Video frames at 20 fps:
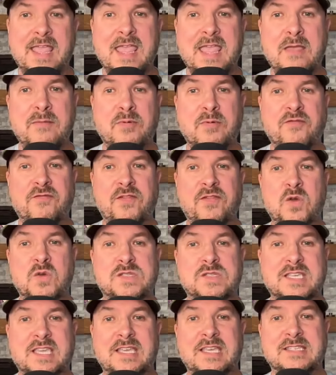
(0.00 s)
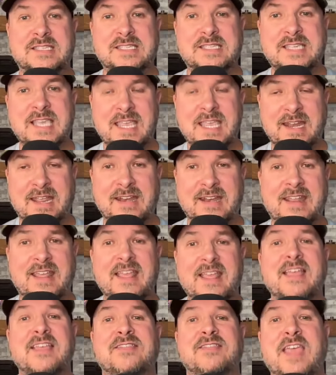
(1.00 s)
Eberflus conceded
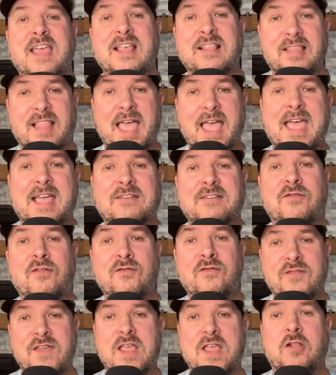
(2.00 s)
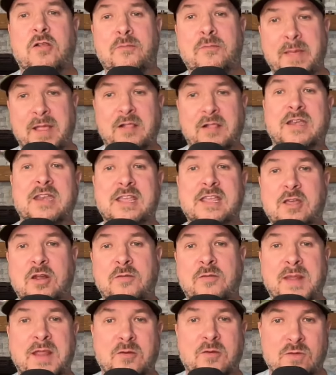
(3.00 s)
that lack of availability
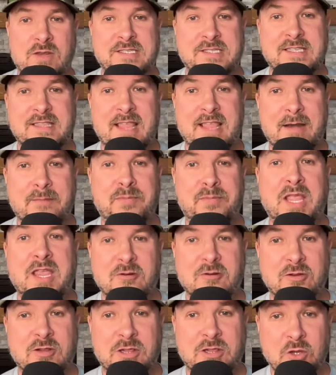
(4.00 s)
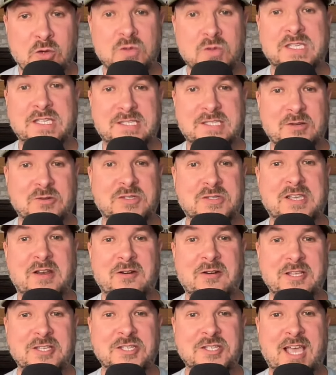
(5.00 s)
could be a reason that a player loses their
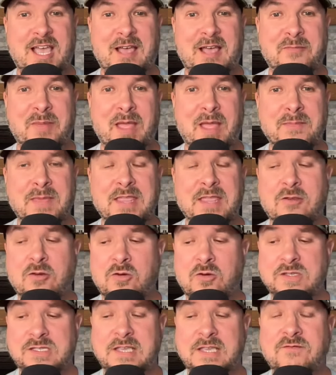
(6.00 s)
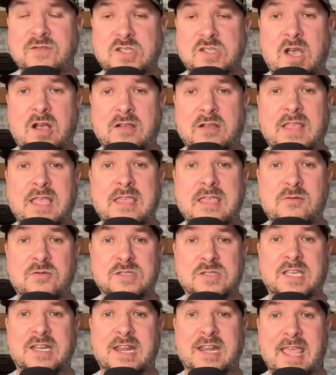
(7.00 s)
starting job. I mean, there was even talk that he
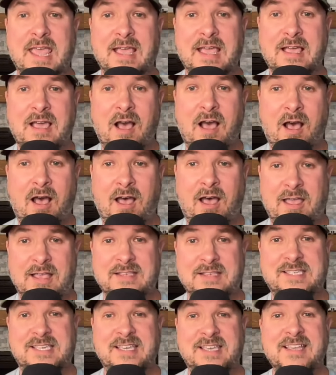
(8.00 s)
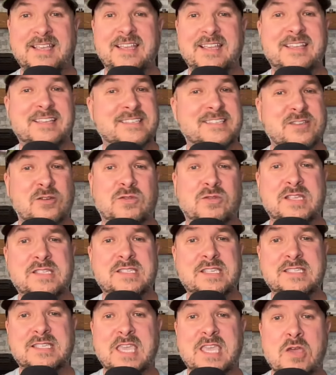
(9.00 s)
was going to get cut. So
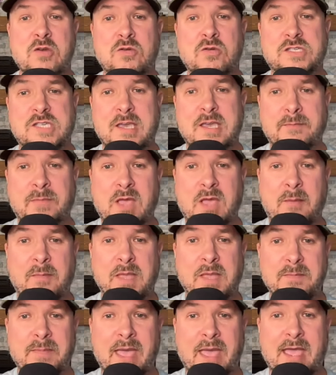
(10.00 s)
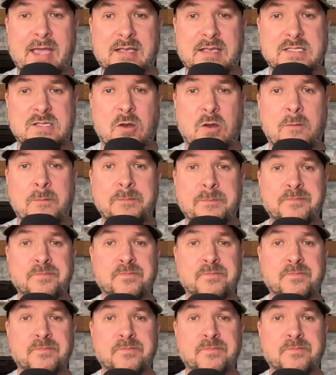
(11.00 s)
this is huge, him coming back. So